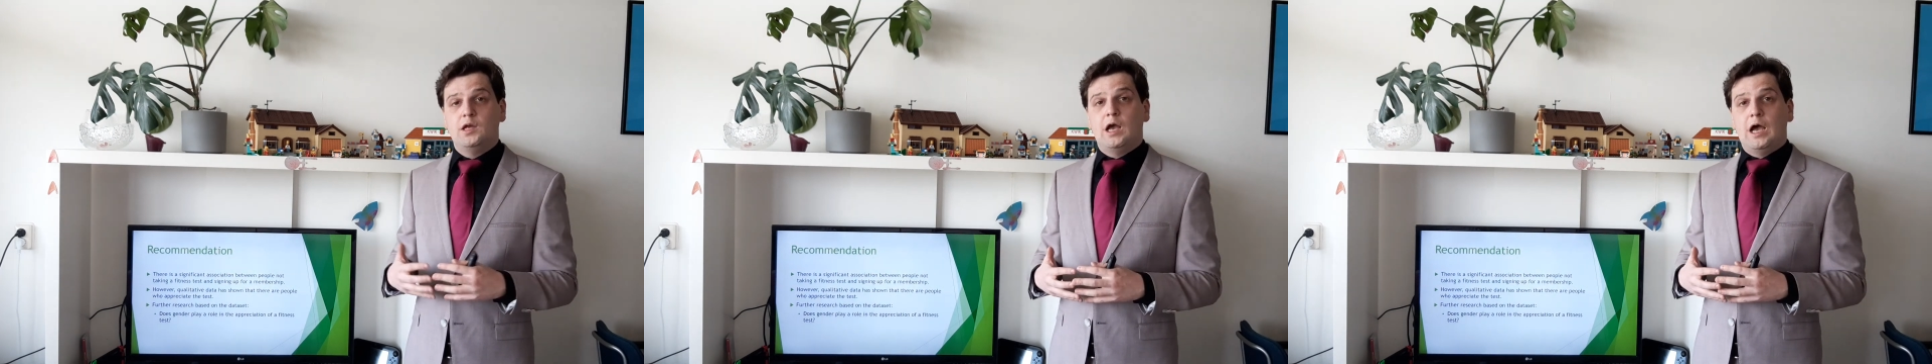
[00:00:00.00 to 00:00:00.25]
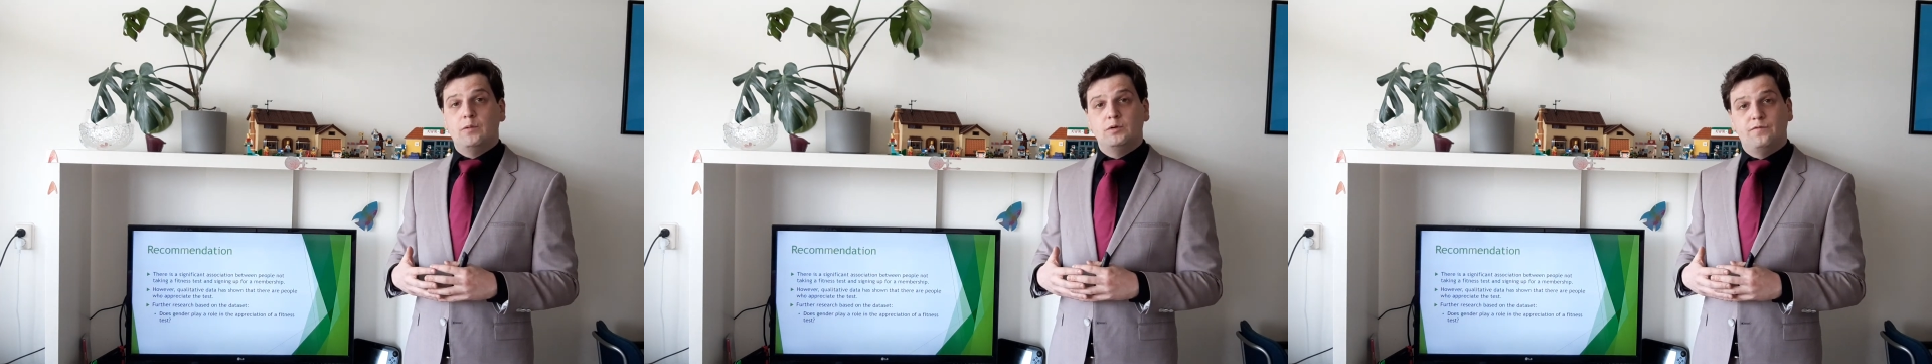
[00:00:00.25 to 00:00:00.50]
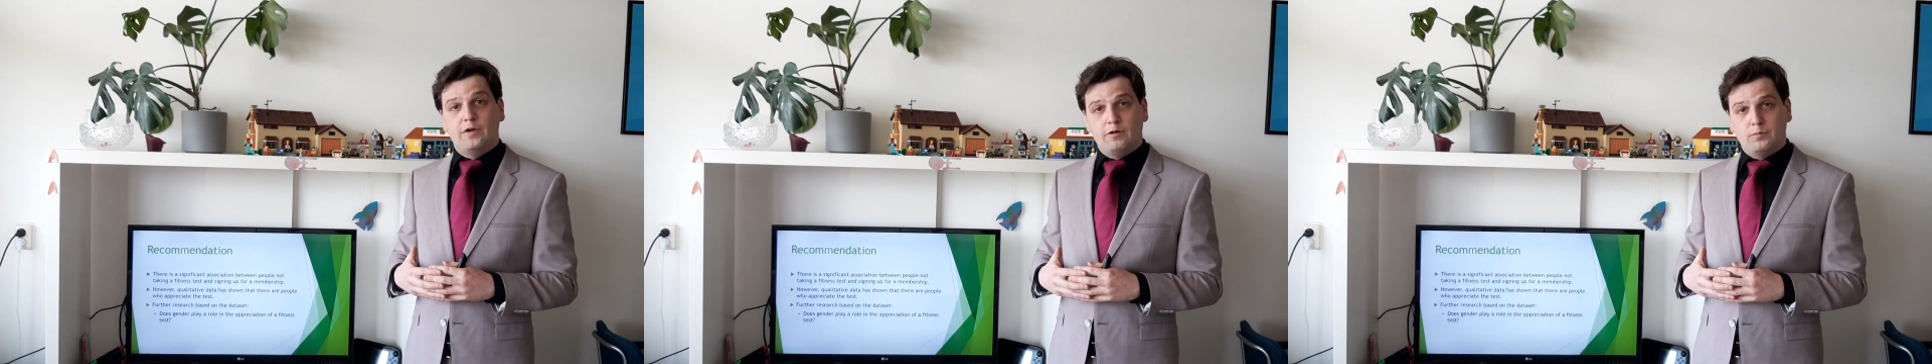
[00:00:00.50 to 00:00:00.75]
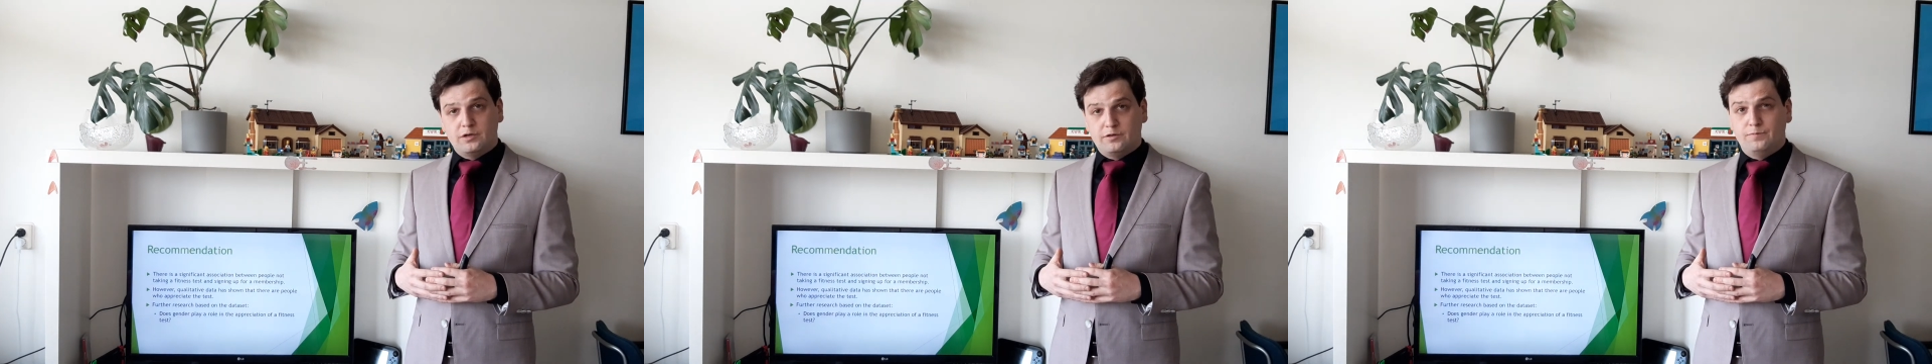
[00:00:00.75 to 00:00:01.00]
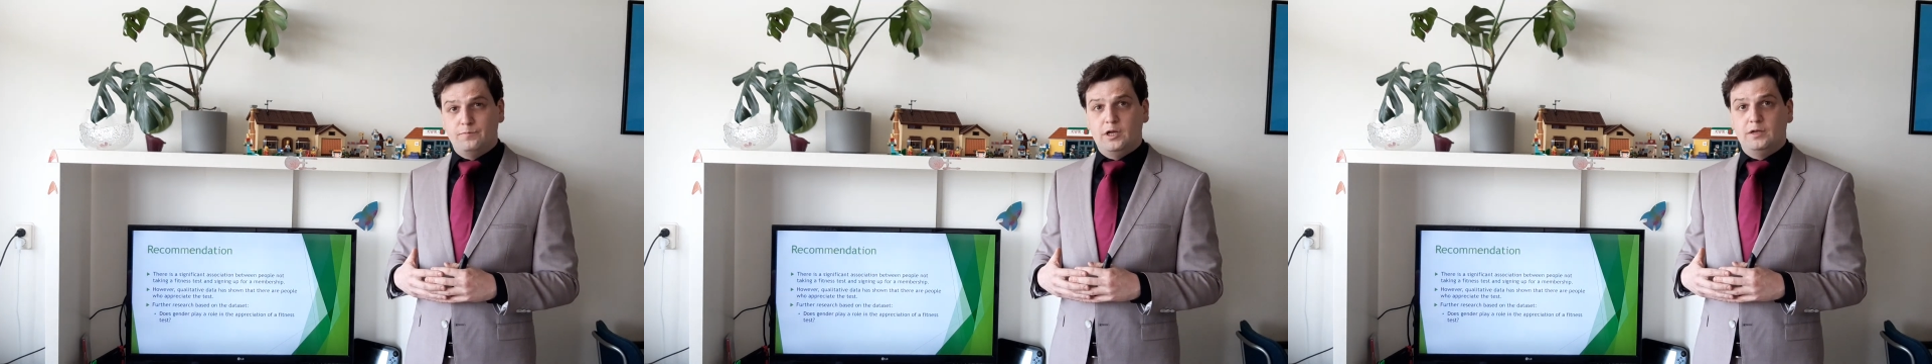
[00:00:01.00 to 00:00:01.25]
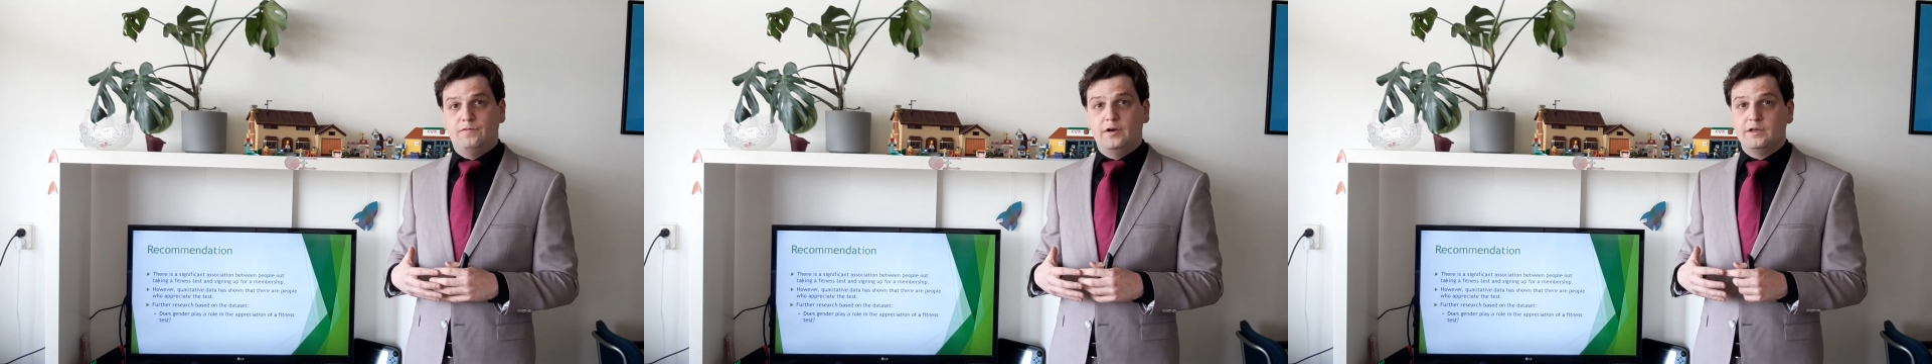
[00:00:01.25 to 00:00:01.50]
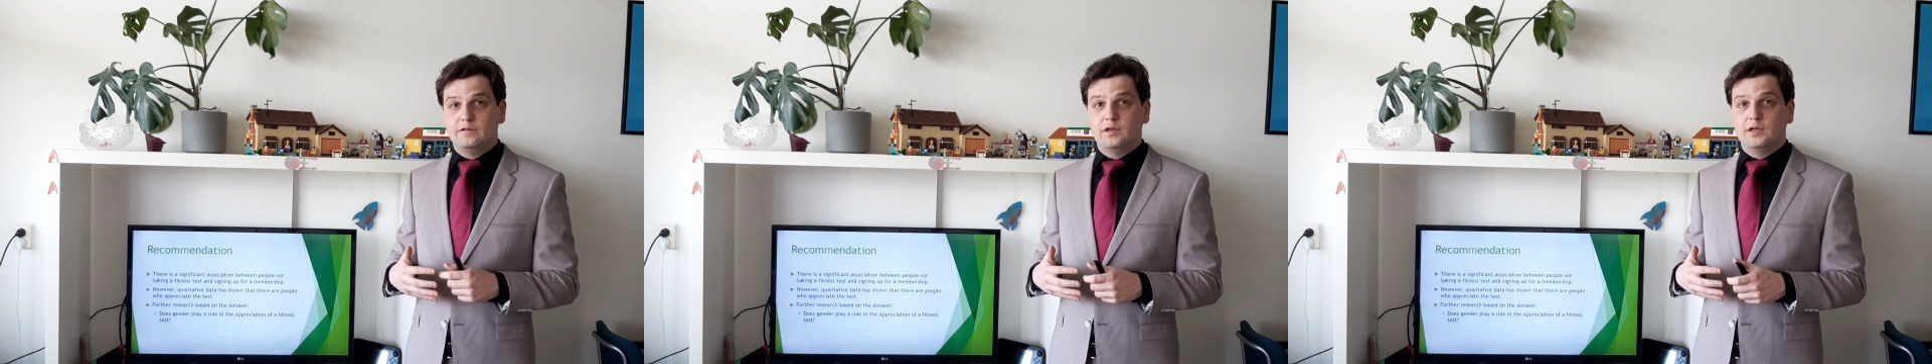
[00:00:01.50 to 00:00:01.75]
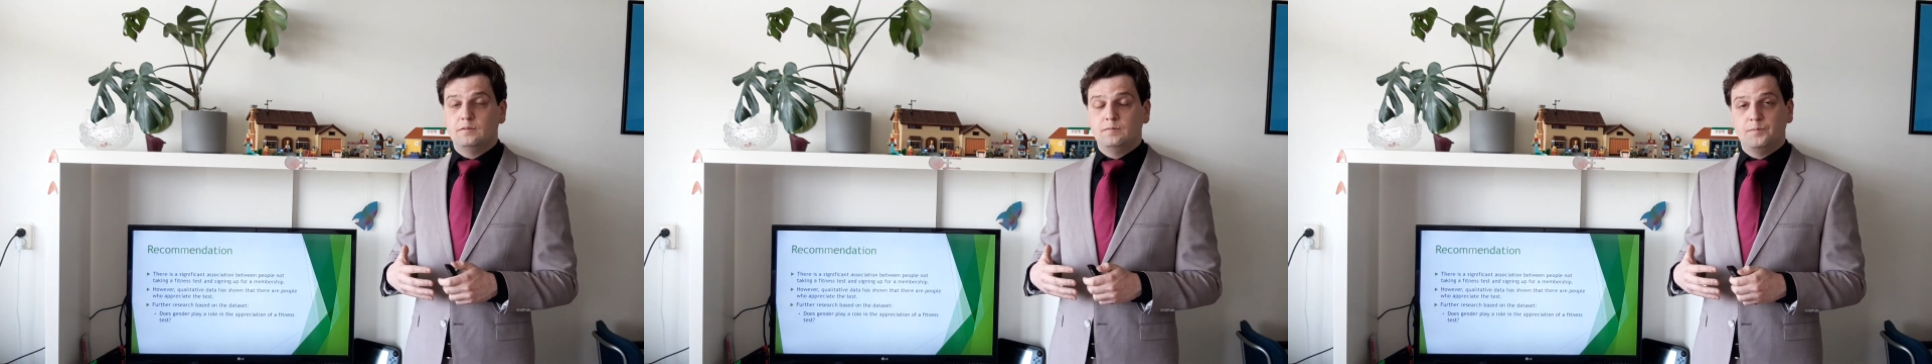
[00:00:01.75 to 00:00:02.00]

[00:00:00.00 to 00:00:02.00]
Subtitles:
I would very much advise that.